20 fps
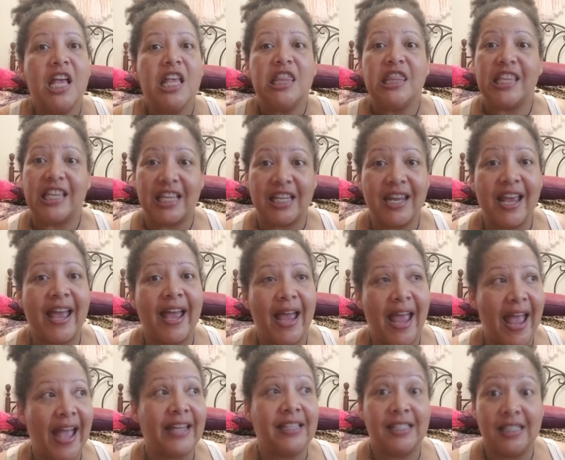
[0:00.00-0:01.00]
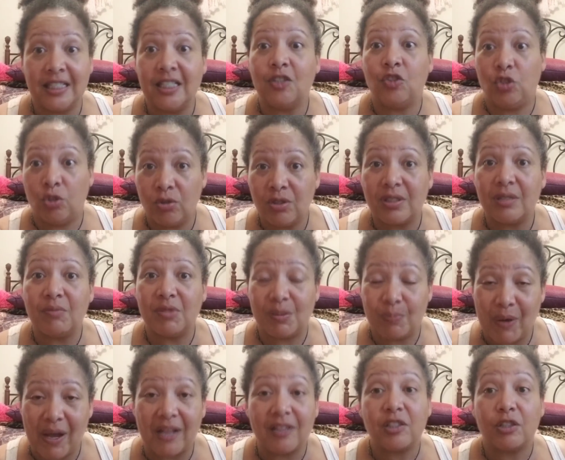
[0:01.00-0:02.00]
then and do some
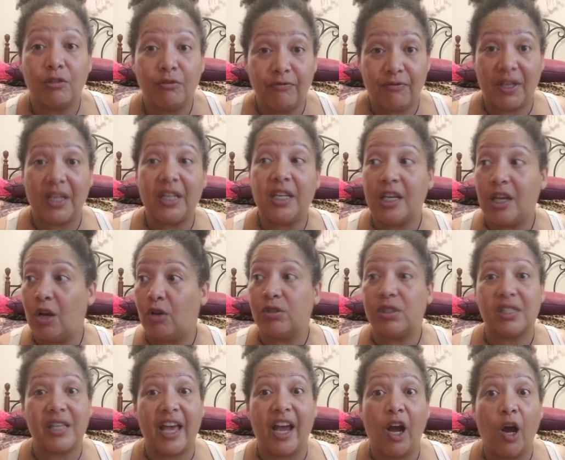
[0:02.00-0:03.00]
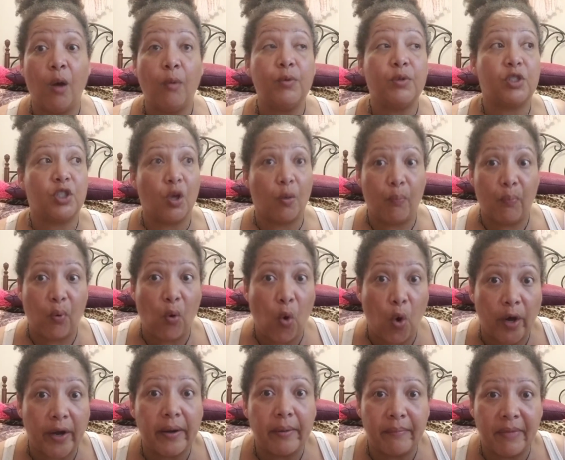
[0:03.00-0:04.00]
sponsored videos to help
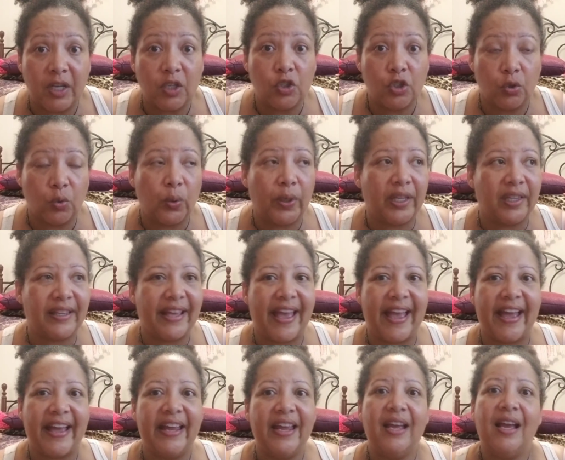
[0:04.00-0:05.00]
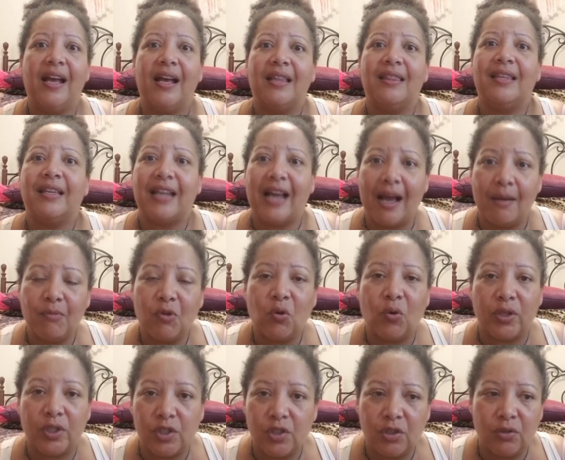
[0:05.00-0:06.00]
support me doing that then i'm
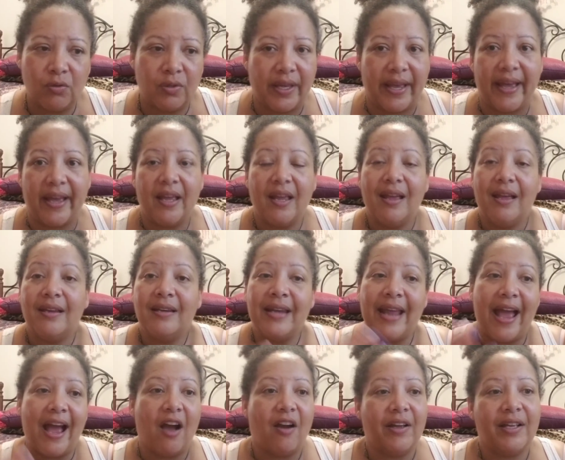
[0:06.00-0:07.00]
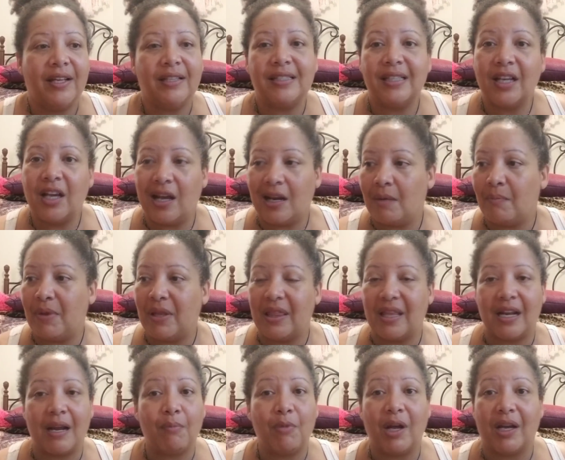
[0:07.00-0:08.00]
going to do that now is it going to be
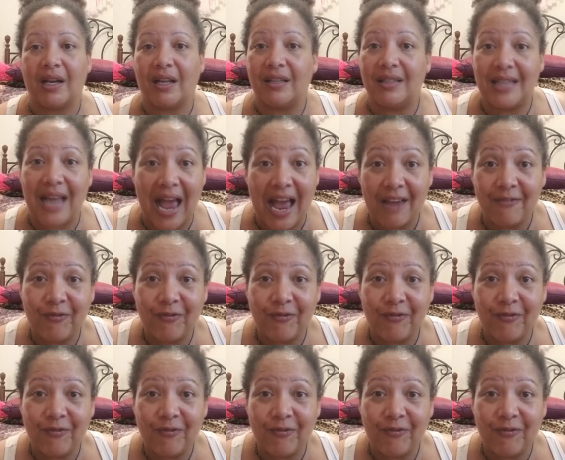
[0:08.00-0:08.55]
that i'm going to lie